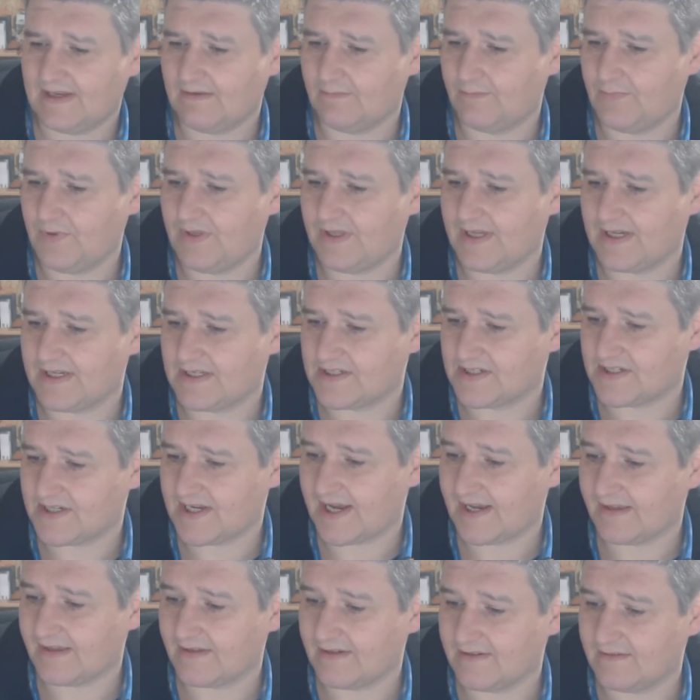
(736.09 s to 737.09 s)
I'll put that in
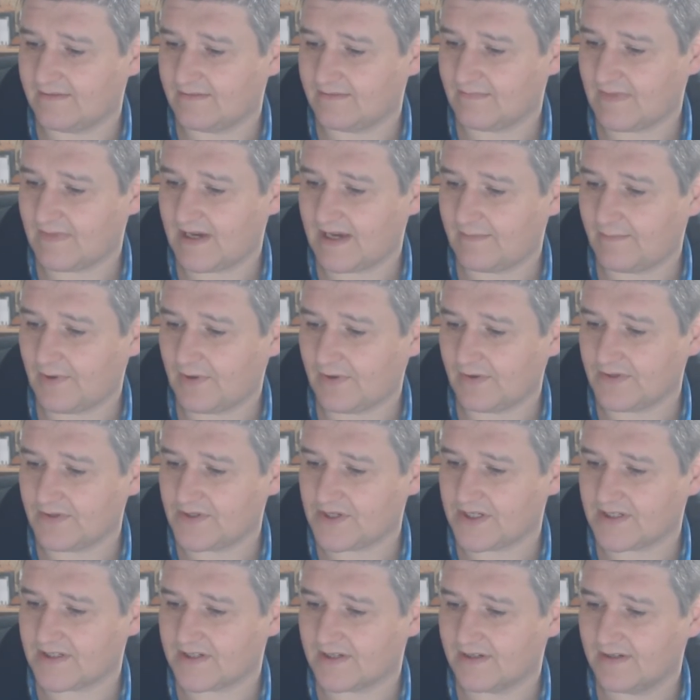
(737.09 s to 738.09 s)
silent. My
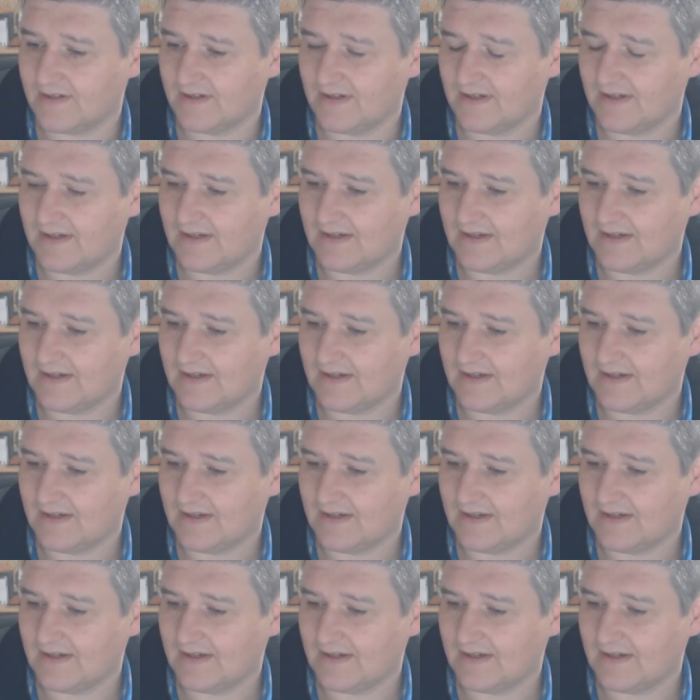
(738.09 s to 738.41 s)
apologies.